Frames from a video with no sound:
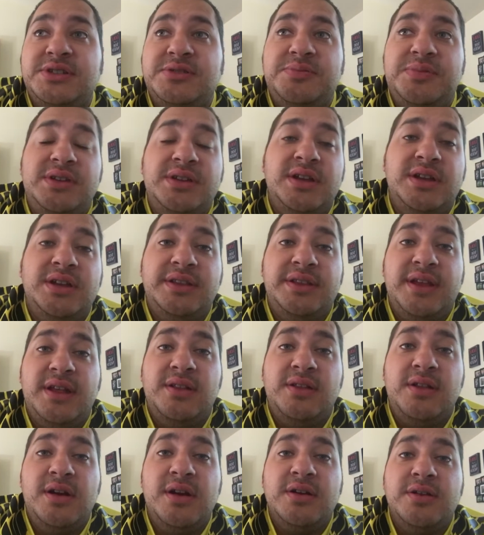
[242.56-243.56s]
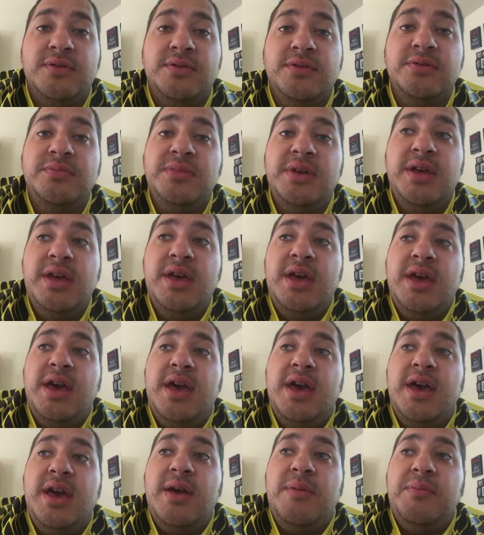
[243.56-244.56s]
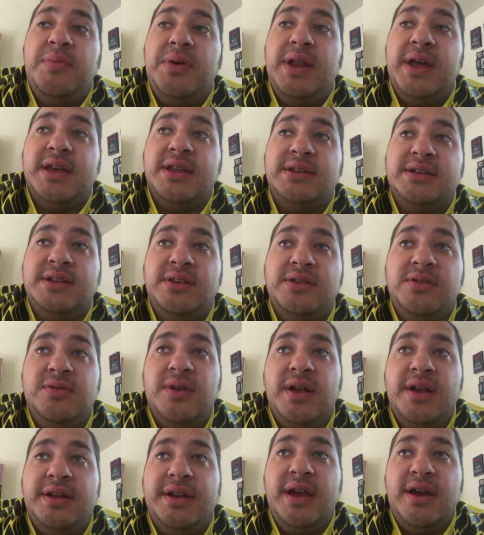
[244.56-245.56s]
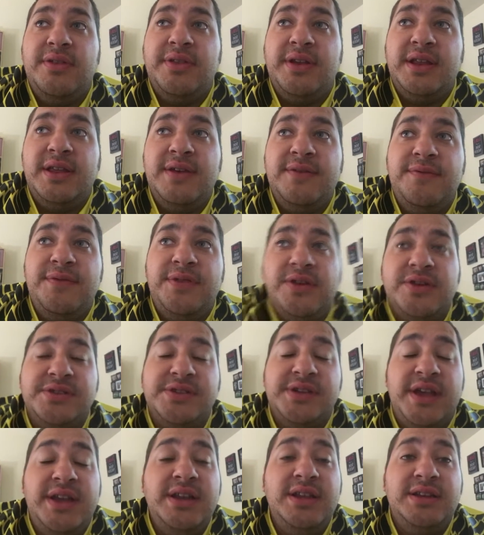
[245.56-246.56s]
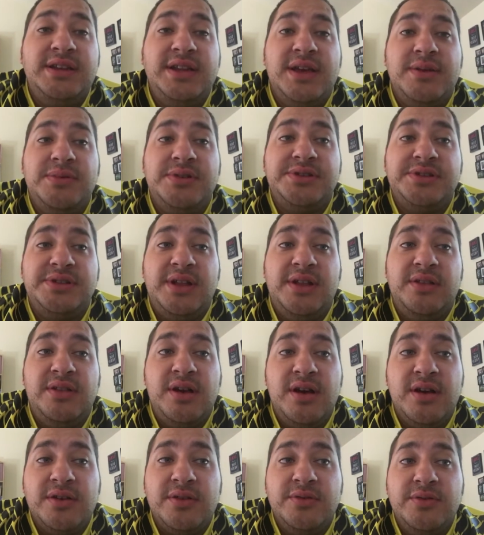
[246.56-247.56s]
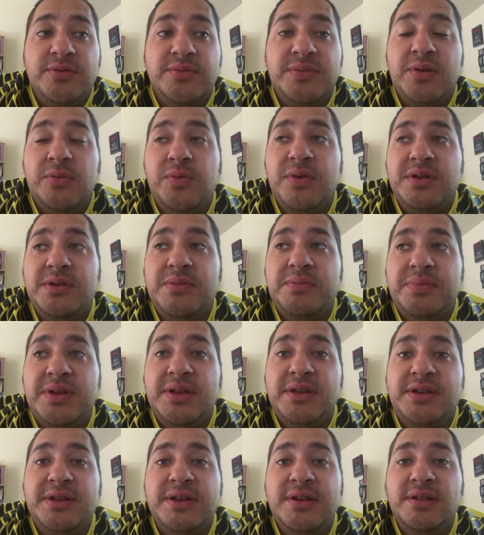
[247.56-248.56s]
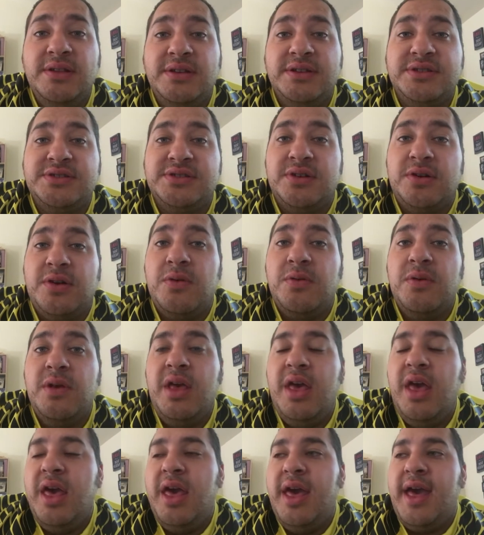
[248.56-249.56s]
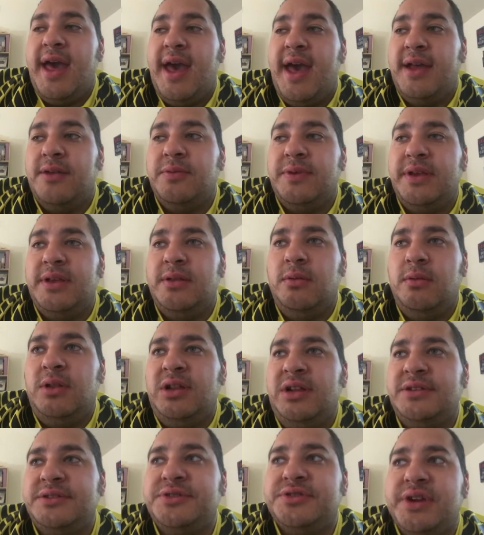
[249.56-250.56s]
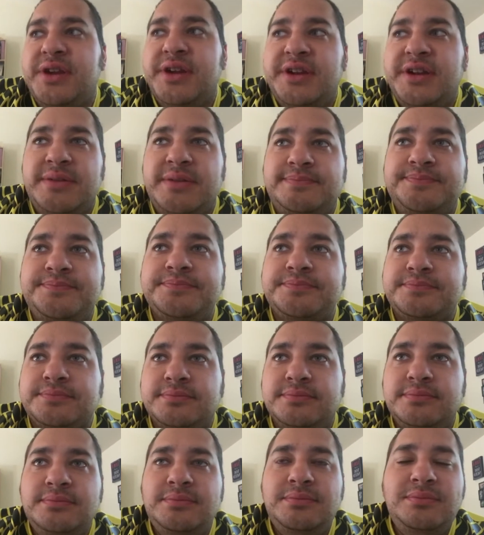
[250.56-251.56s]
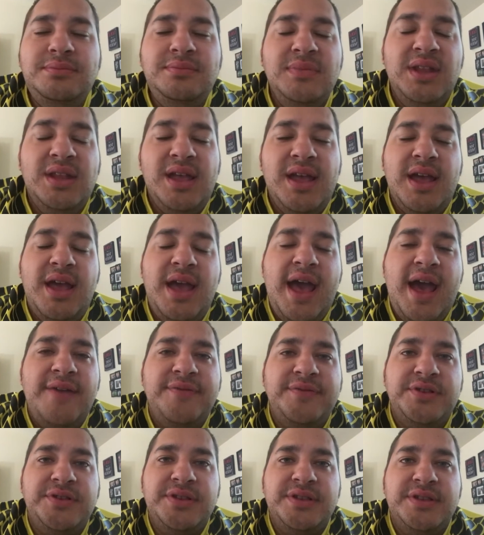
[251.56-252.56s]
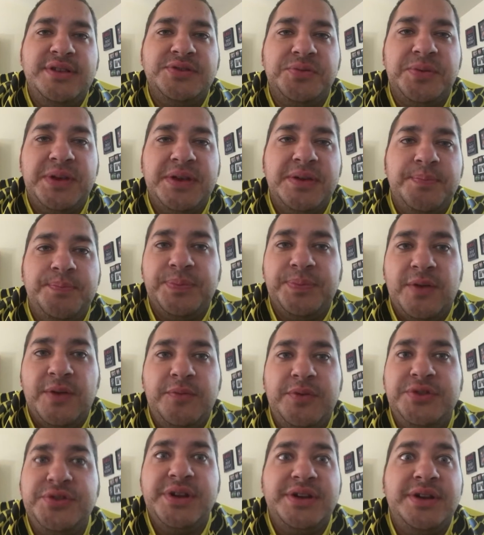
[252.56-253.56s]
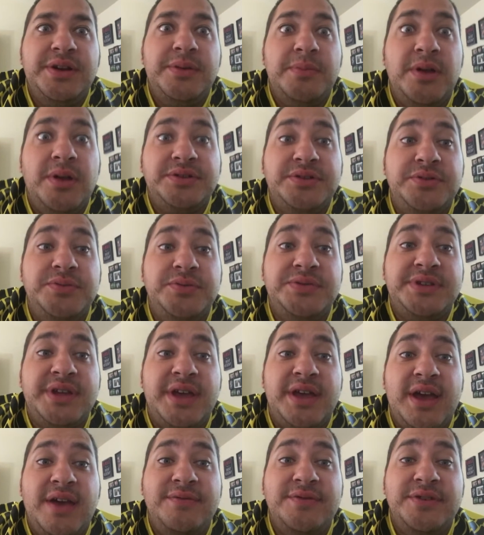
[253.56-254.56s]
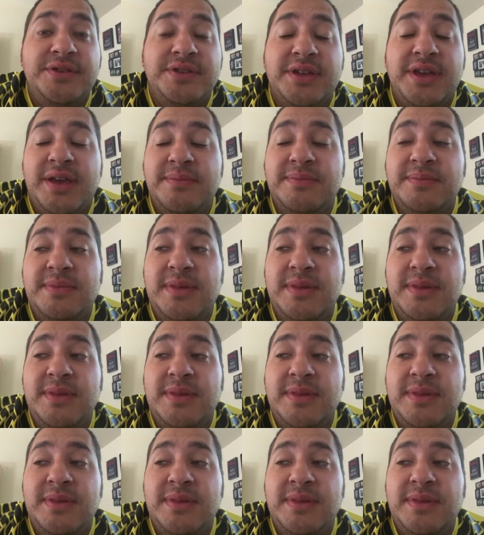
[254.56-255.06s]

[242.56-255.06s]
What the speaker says: been done in that locker room. But I can tell you right now that if there's any damage in that locker room, it wouldn't be nearly so had we traded him after this week. If we traded him on Tuesday after the game.